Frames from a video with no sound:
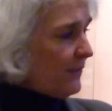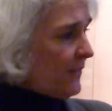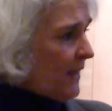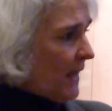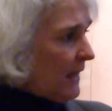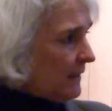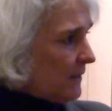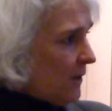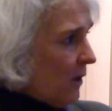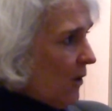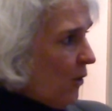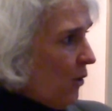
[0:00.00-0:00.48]
at
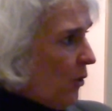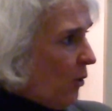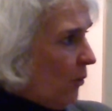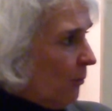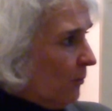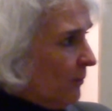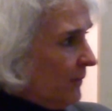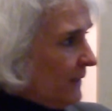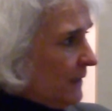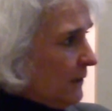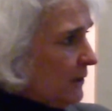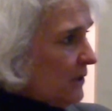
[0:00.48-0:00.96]
that comb,
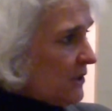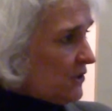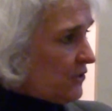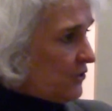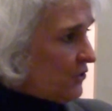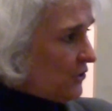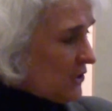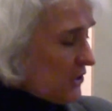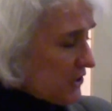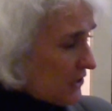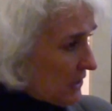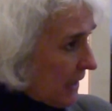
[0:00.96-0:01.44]
it looks
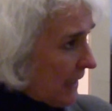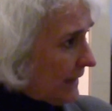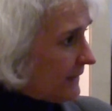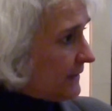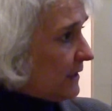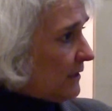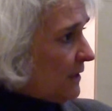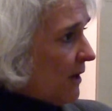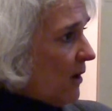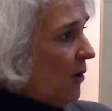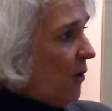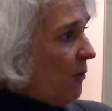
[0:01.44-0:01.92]
just like
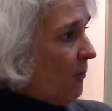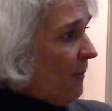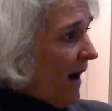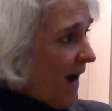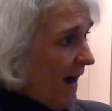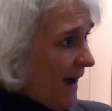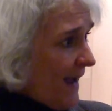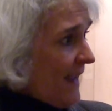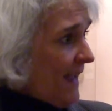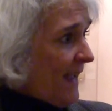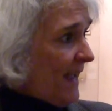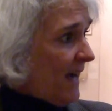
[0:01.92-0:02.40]
the comb
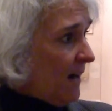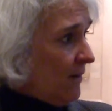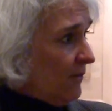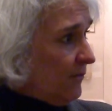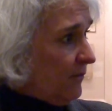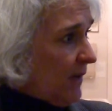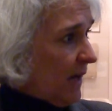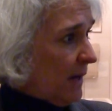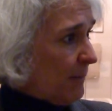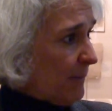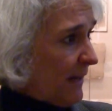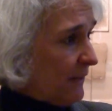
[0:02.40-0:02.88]
I
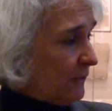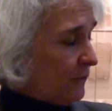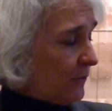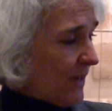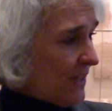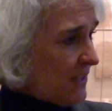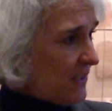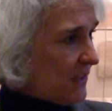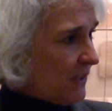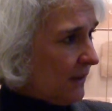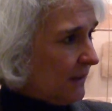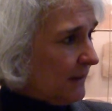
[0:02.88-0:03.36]
have on my
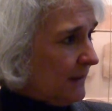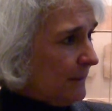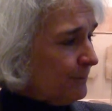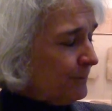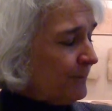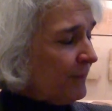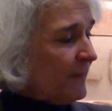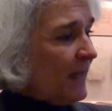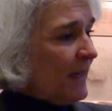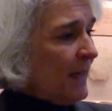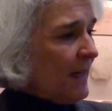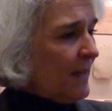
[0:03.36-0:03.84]
dresser.
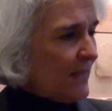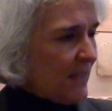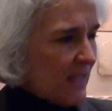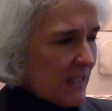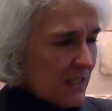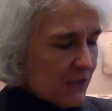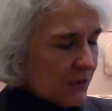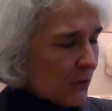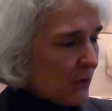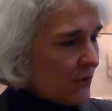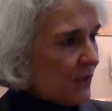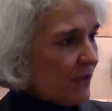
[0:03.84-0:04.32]

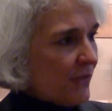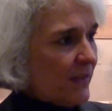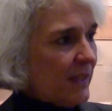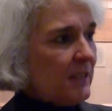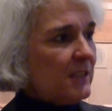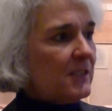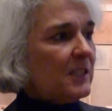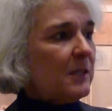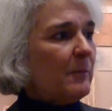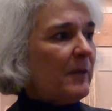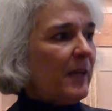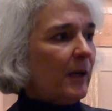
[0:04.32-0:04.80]
These sorts of
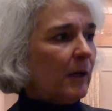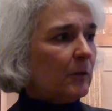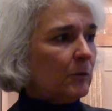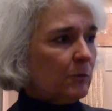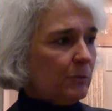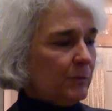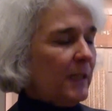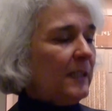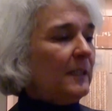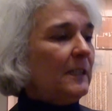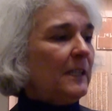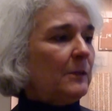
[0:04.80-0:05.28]
things to me are
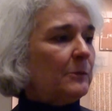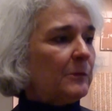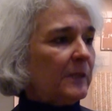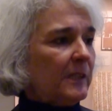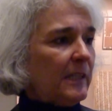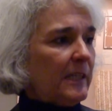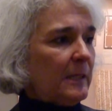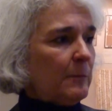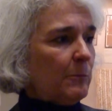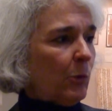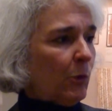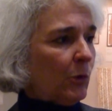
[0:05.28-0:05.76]
really,
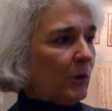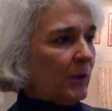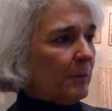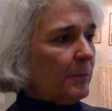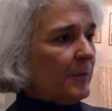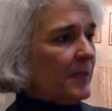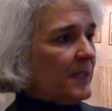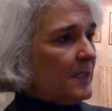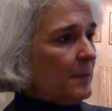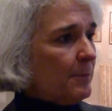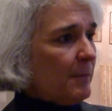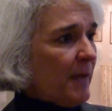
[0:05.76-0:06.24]
really important
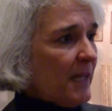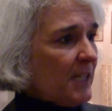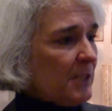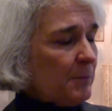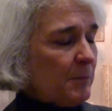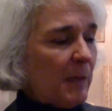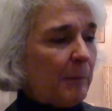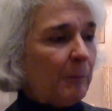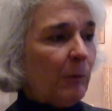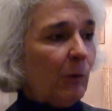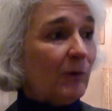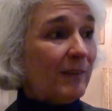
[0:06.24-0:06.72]
because it makes
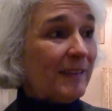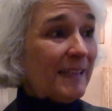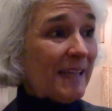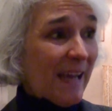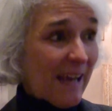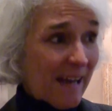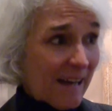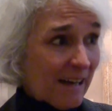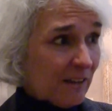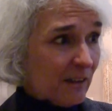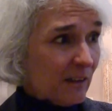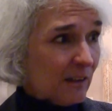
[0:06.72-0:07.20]
people
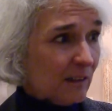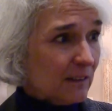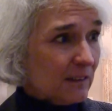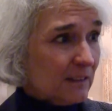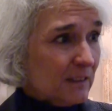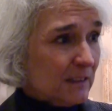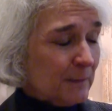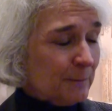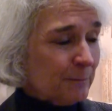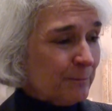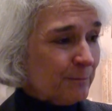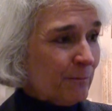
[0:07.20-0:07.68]
care.
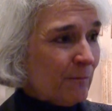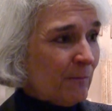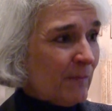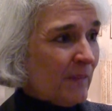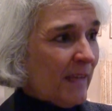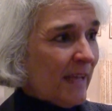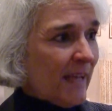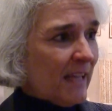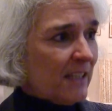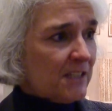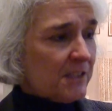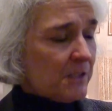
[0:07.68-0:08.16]

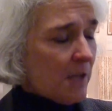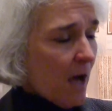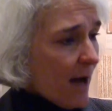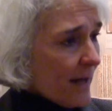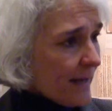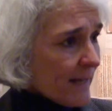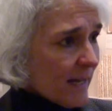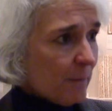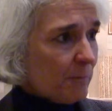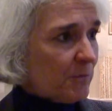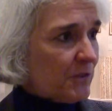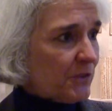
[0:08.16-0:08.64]
It's
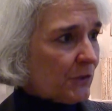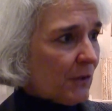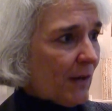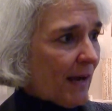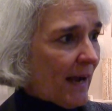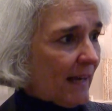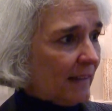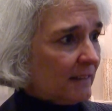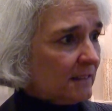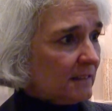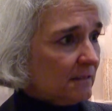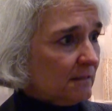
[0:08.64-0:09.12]
not
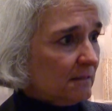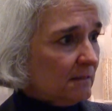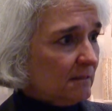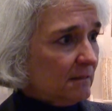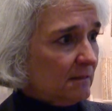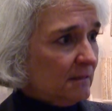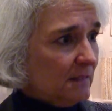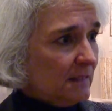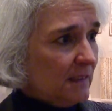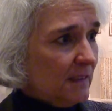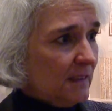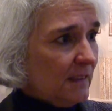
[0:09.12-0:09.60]
abstract.
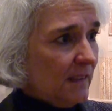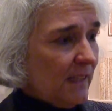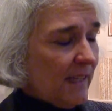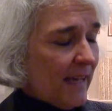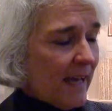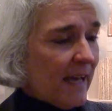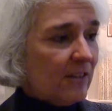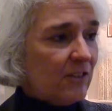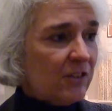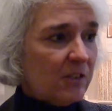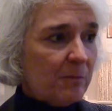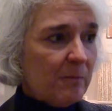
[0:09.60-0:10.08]

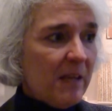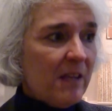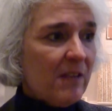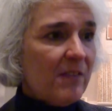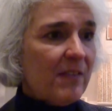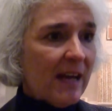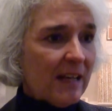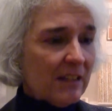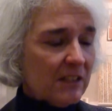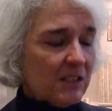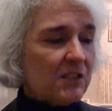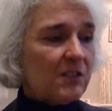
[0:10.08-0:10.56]
And to me,
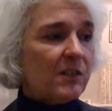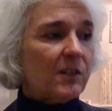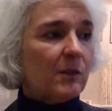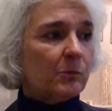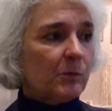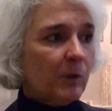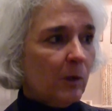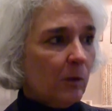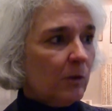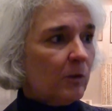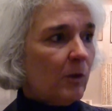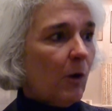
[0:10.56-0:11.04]
that's the
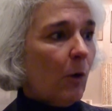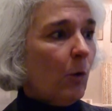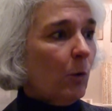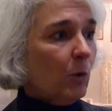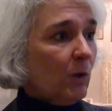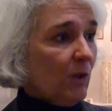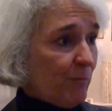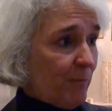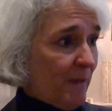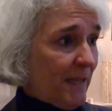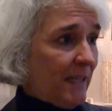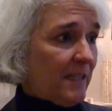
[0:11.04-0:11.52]
real
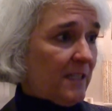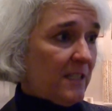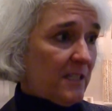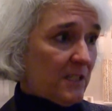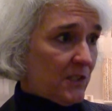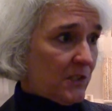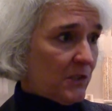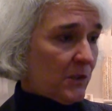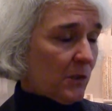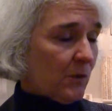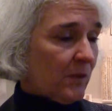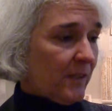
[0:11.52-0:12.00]
goal of being a
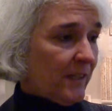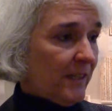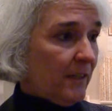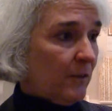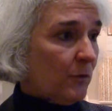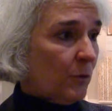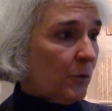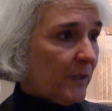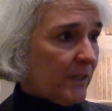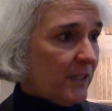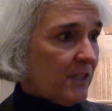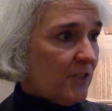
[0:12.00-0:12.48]
historian
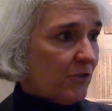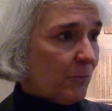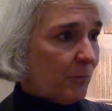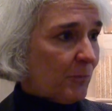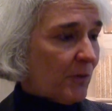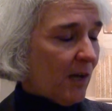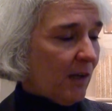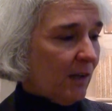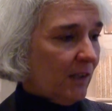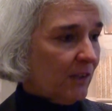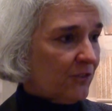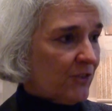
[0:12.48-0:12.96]
or an
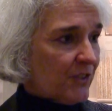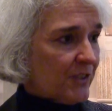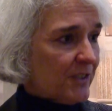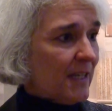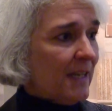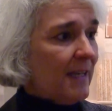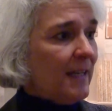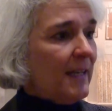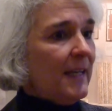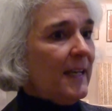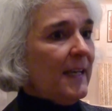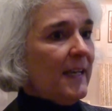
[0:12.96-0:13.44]
Egyptologist,
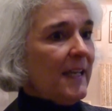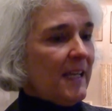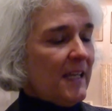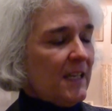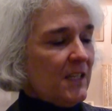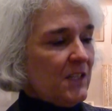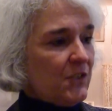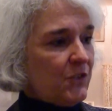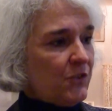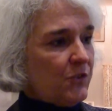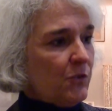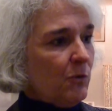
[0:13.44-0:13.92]

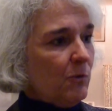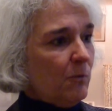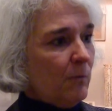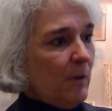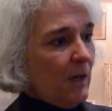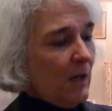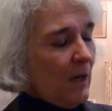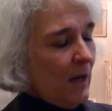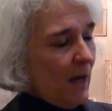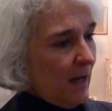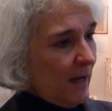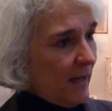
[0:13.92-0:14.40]
is to
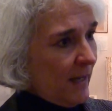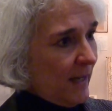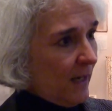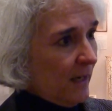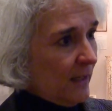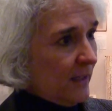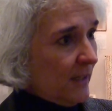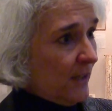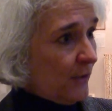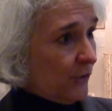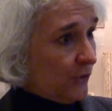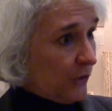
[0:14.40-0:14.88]

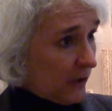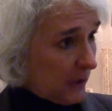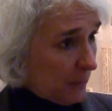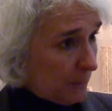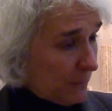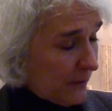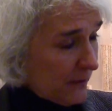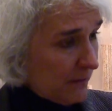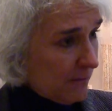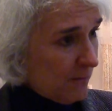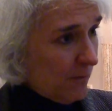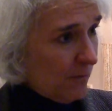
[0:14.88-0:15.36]

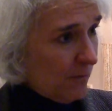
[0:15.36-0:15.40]
interpret